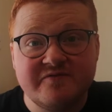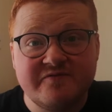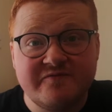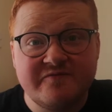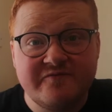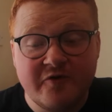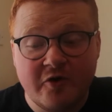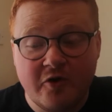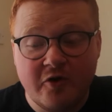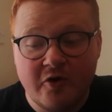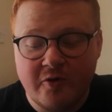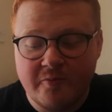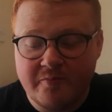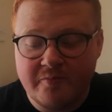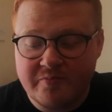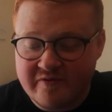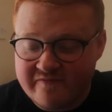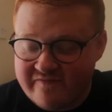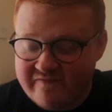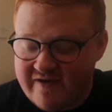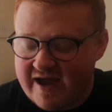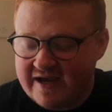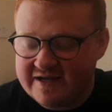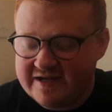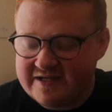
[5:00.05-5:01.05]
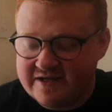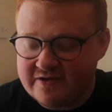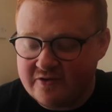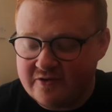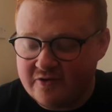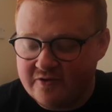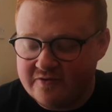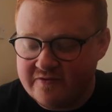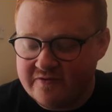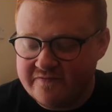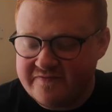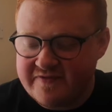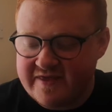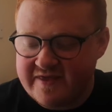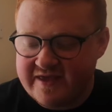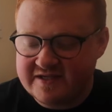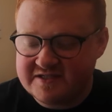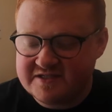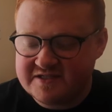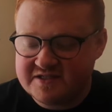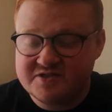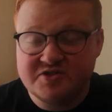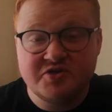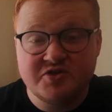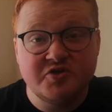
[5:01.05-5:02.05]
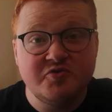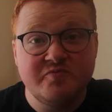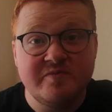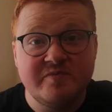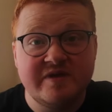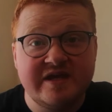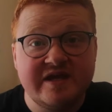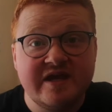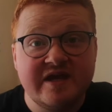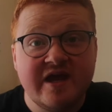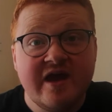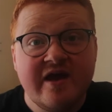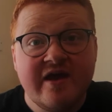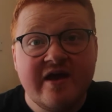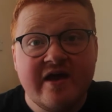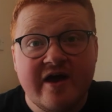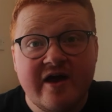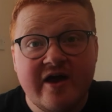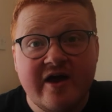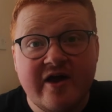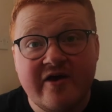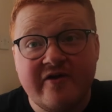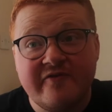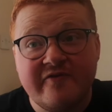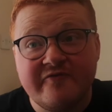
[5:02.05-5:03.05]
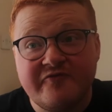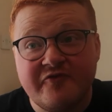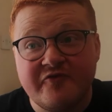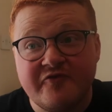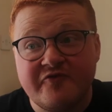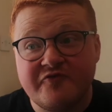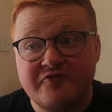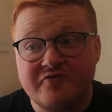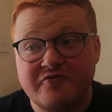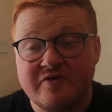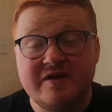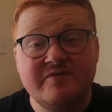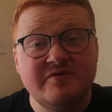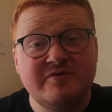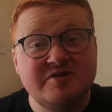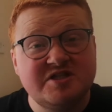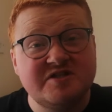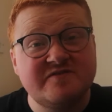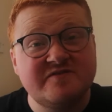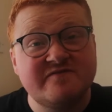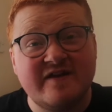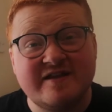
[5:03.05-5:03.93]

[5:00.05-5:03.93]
for providing all of this to me for free, which is